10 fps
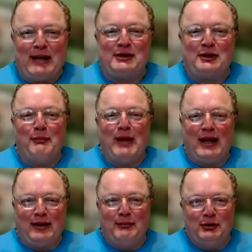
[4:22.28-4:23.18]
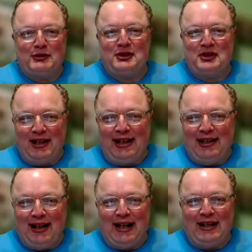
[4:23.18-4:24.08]
special
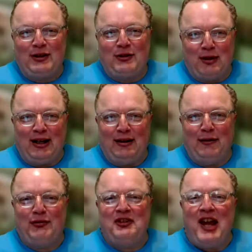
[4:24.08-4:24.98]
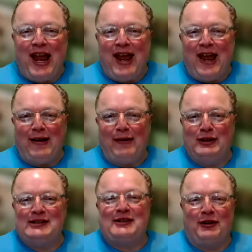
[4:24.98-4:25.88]
Metamucil like grit of
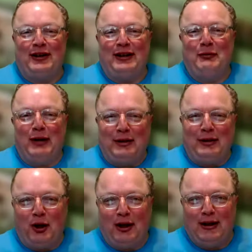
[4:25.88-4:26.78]
Tang would certainly wake